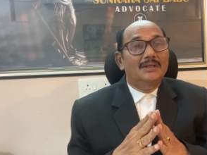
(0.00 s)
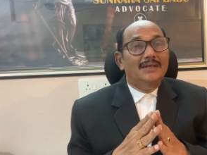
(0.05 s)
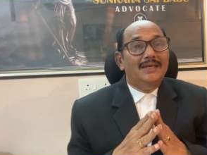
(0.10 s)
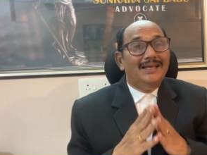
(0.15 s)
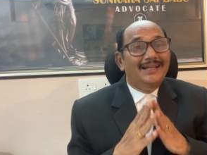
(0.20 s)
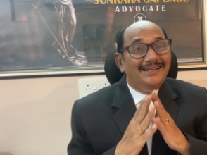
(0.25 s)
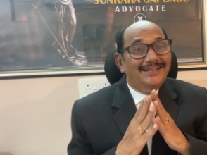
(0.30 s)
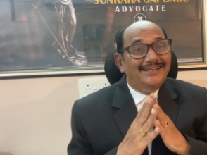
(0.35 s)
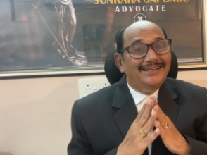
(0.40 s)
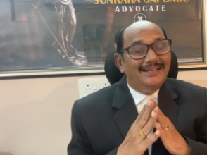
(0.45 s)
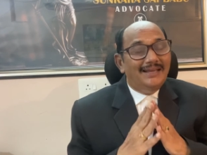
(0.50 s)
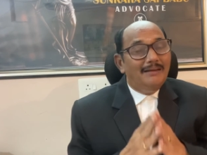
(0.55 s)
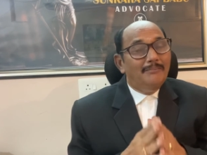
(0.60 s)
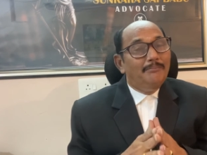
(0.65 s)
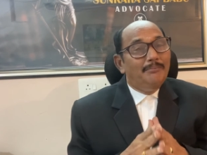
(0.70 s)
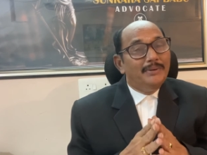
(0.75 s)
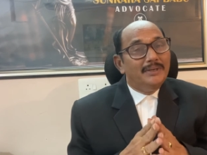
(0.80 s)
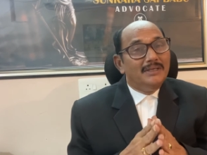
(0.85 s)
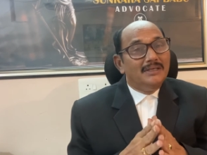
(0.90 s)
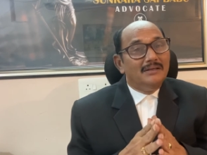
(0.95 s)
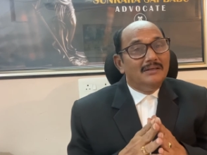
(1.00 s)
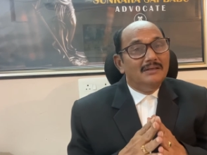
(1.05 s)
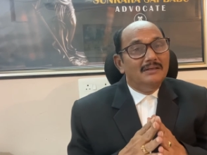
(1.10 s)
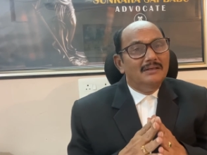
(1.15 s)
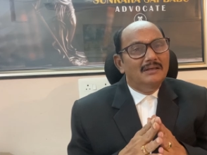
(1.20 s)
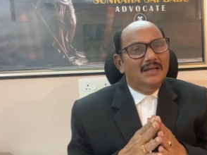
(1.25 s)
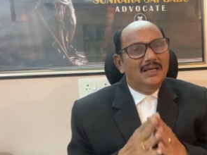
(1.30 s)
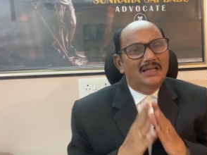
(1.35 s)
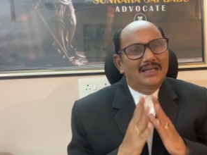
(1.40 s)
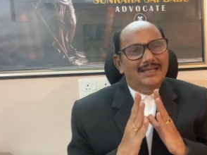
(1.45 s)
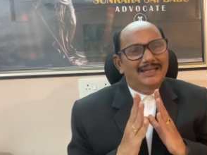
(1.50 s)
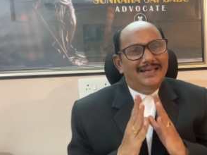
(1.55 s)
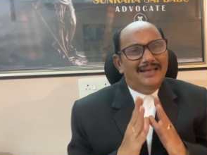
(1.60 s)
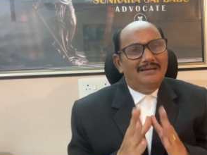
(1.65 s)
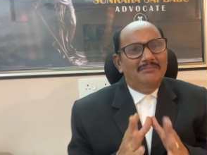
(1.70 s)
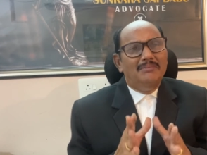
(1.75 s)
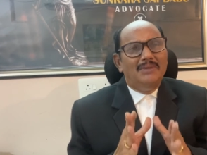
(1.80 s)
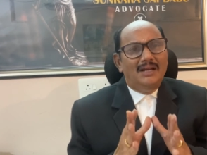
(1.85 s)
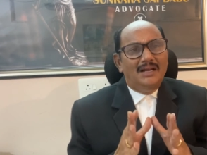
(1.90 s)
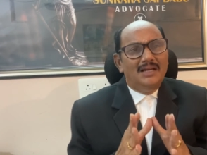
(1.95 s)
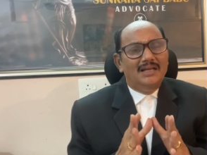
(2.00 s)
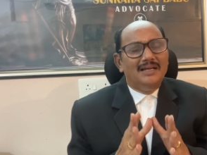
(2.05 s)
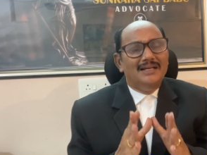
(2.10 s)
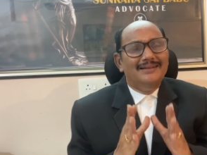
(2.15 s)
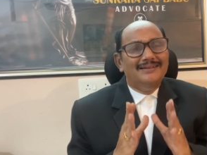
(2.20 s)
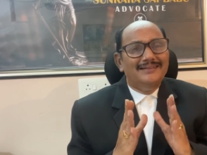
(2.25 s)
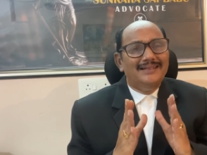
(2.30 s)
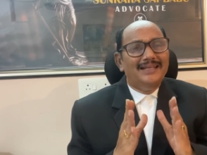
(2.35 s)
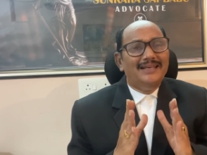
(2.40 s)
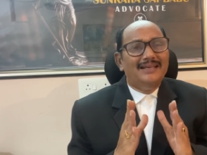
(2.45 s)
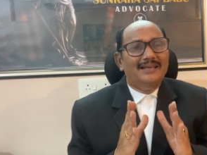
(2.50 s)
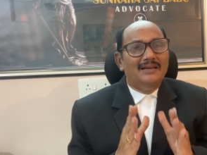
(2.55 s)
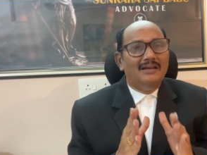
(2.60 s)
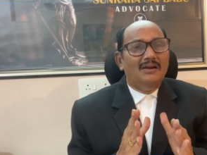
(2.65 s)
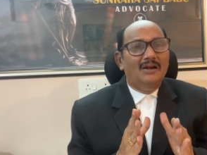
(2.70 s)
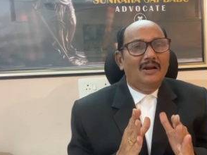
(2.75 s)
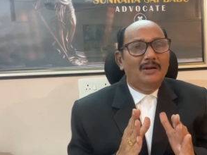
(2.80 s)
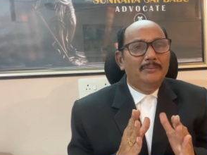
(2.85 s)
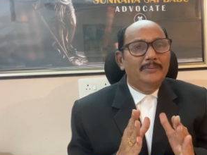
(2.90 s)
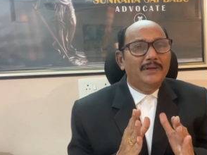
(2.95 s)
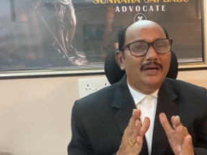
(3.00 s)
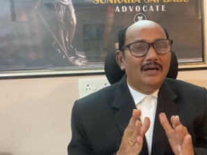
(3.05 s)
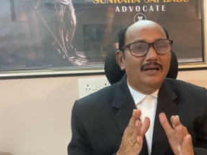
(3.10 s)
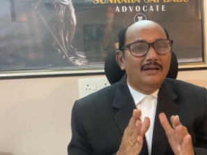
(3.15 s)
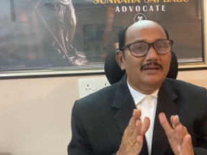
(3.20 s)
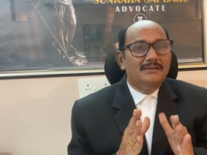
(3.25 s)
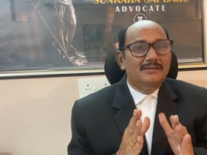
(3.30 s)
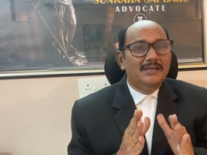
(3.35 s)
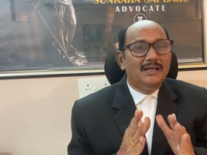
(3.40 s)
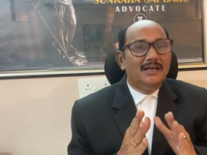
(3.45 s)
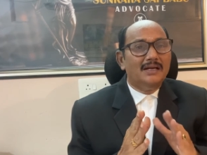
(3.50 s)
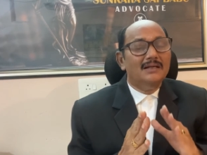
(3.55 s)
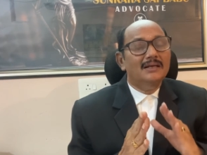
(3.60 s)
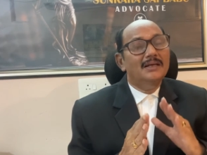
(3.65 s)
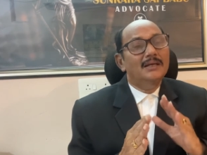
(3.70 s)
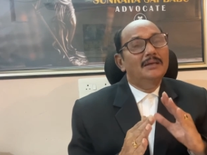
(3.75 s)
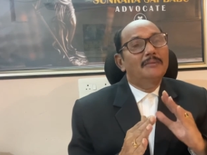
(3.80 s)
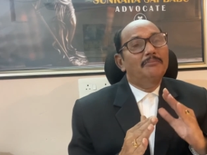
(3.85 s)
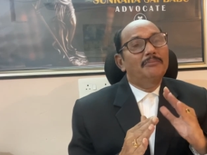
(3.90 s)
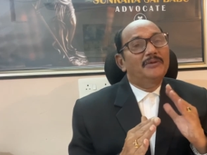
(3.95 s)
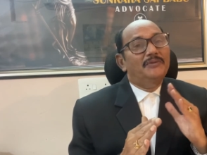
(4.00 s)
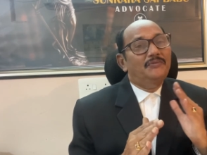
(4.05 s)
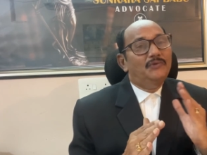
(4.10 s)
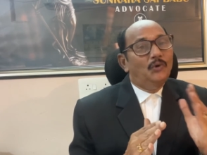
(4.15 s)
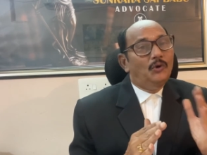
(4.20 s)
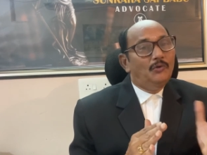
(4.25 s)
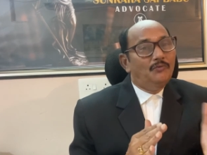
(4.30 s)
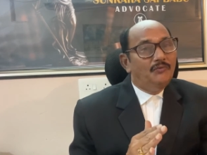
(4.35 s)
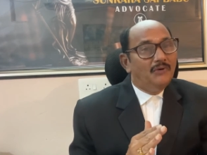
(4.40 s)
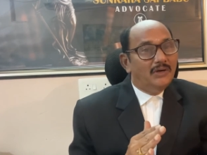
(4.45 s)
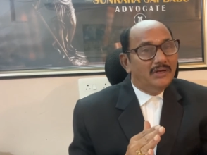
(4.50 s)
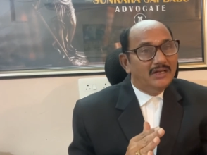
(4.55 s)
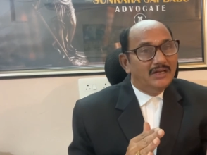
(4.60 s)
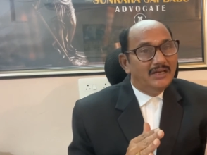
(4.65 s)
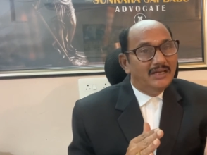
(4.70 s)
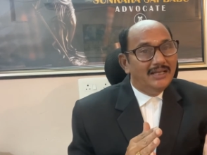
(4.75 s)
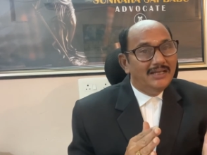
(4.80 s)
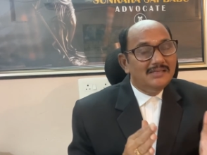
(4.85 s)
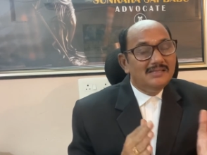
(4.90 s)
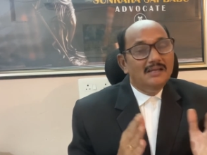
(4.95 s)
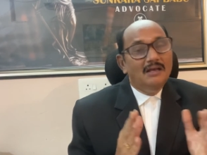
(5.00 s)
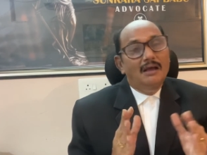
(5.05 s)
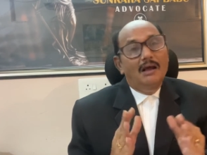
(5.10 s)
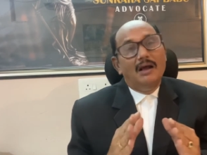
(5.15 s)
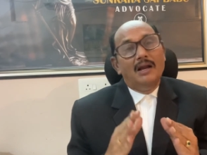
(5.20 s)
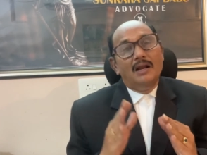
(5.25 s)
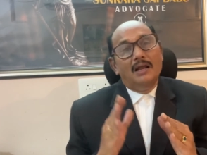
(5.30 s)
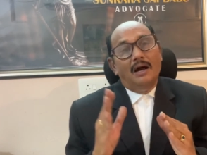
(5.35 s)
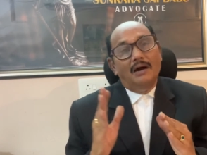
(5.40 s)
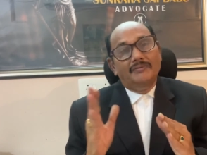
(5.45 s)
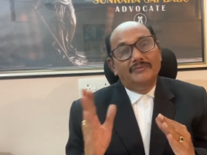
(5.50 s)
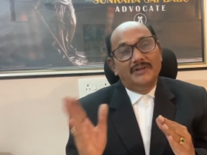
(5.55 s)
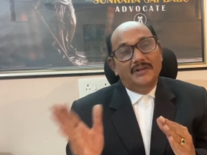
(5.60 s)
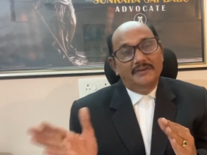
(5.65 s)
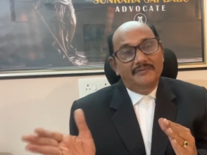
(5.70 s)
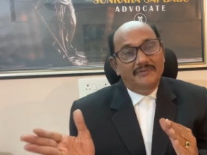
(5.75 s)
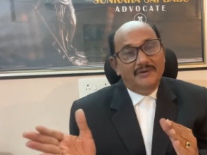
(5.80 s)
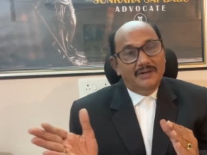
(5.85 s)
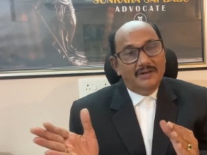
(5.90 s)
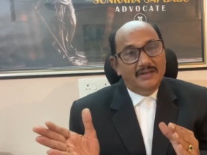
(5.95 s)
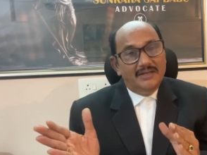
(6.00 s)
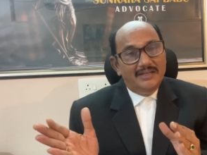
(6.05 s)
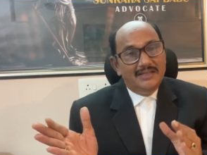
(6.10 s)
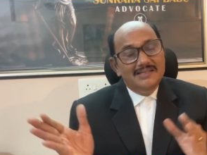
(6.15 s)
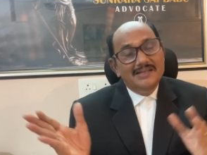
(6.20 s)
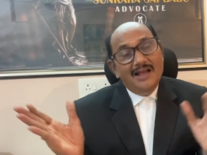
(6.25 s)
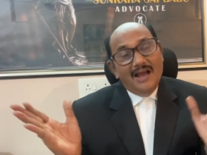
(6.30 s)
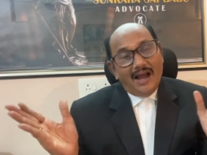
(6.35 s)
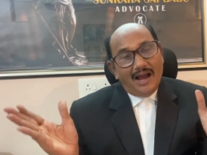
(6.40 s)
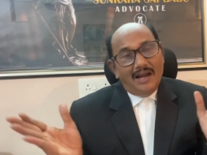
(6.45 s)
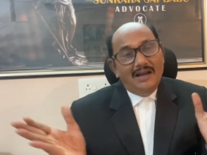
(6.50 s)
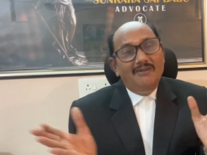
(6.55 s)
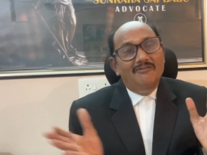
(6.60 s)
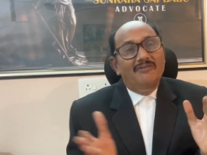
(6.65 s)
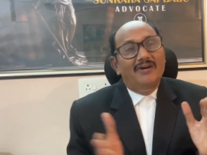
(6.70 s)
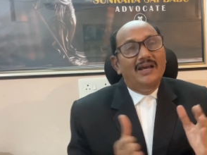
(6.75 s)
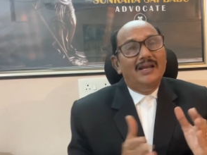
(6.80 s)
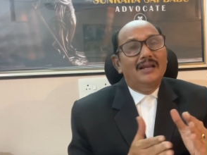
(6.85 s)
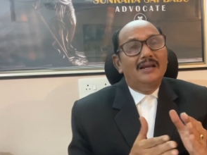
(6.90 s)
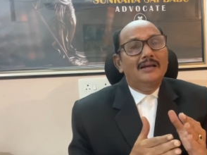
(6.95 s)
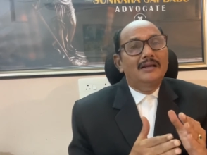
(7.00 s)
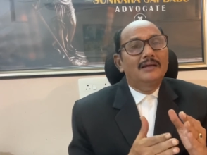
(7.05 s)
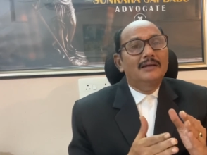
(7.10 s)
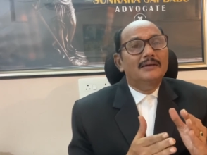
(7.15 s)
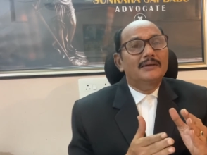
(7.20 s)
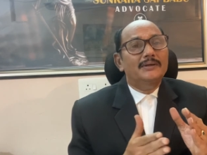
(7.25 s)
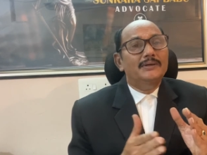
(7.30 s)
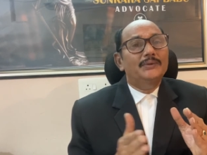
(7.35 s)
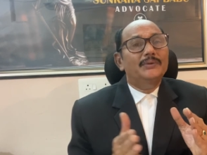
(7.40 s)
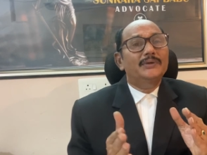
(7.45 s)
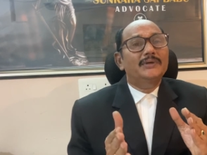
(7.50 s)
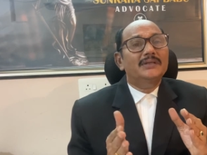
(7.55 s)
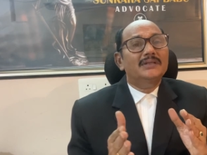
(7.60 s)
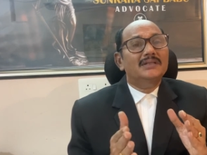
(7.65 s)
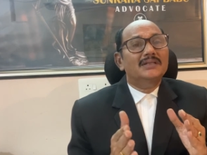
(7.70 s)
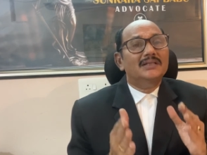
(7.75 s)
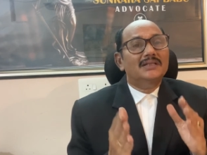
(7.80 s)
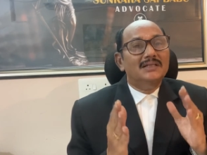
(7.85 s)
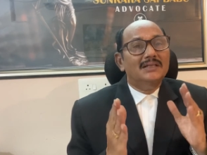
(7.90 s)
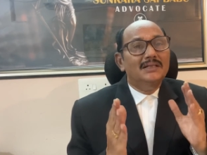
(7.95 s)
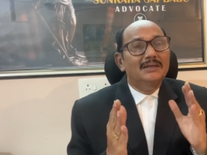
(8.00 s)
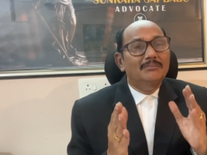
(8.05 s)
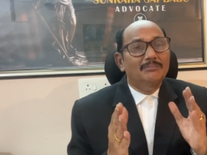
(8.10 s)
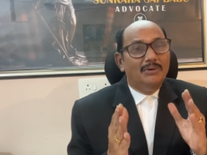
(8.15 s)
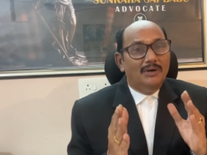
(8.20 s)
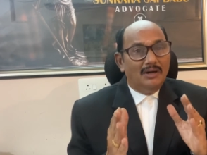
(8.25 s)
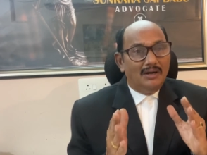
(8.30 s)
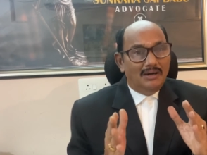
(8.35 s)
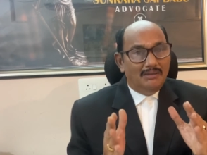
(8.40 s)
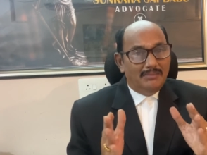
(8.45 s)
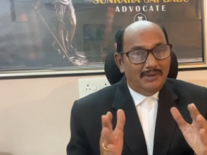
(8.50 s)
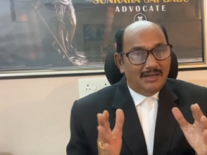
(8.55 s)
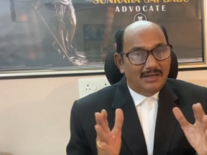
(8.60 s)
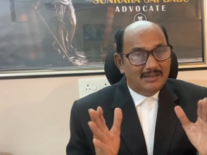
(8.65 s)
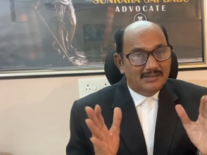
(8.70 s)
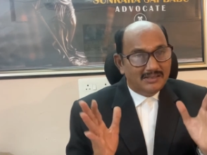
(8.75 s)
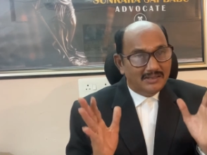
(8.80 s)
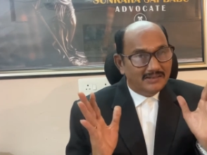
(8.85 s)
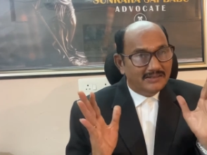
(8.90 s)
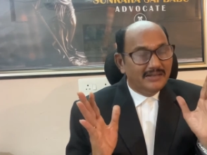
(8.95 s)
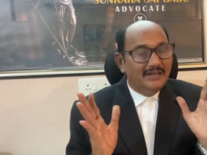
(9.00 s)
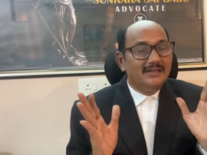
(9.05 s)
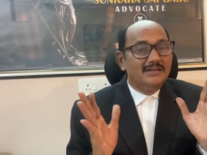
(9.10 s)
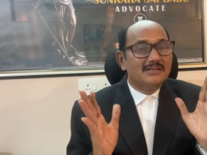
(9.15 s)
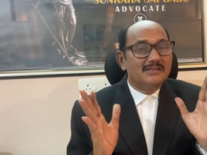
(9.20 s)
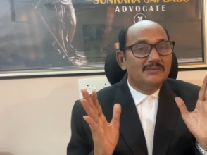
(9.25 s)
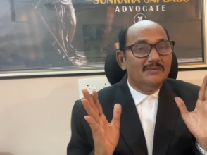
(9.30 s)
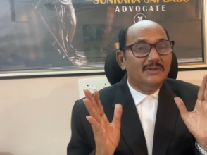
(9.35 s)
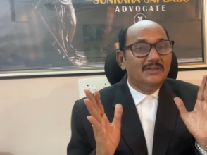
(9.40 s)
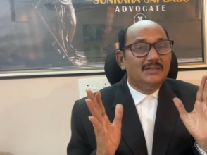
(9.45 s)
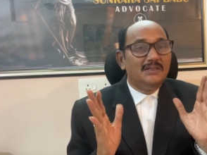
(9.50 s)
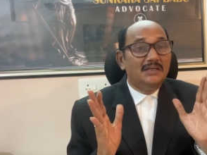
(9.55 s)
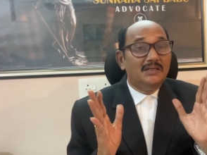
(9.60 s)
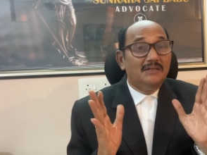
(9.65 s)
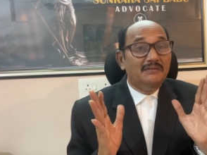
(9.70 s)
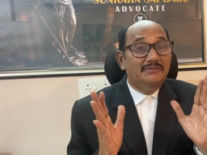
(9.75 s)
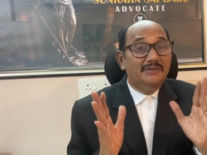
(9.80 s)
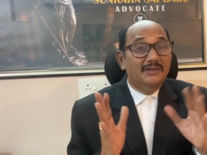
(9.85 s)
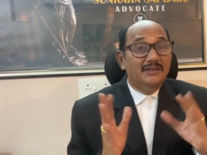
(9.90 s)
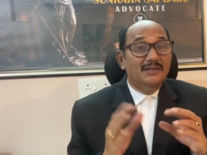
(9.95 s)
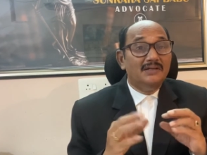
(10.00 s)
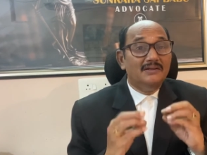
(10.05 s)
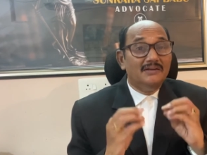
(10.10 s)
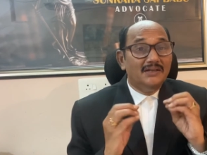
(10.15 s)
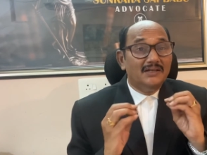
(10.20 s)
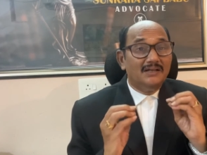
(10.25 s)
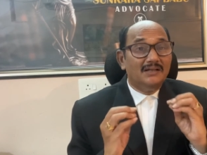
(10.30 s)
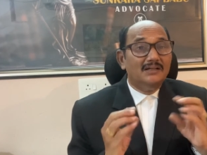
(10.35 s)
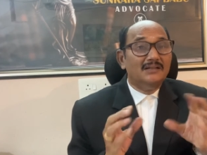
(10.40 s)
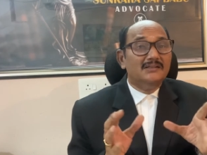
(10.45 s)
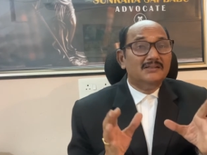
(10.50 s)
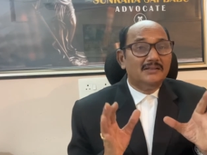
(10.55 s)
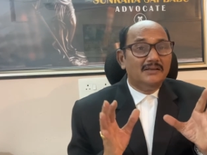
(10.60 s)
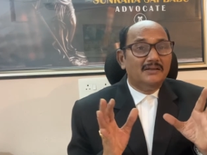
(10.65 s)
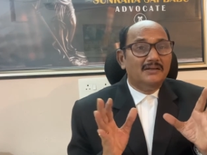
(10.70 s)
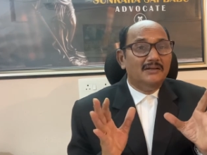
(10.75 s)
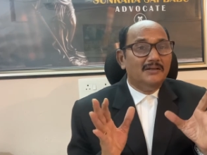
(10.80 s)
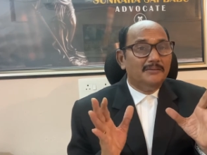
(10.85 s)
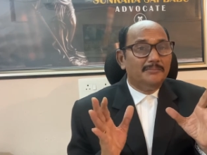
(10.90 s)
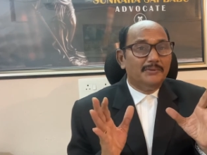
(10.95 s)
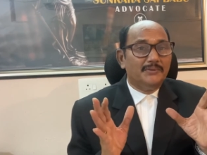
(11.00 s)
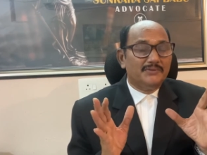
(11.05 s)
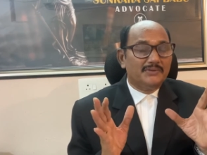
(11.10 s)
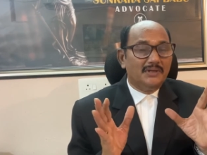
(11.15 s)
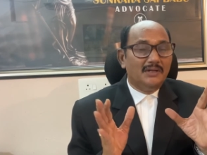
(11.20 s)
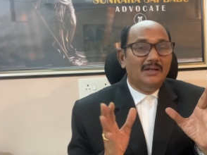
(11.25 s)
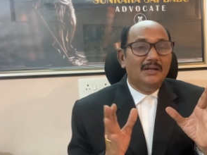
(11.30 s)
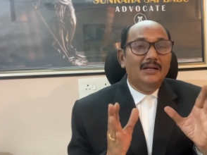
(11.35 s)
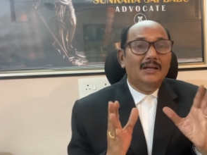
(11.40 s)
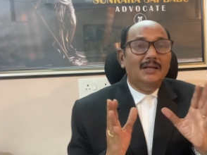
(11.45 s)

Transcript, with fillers: any MP, any MLA, they cannot be arrested before 40 days and after 40 days and while during the parliament sessions. 135 is a clear provision.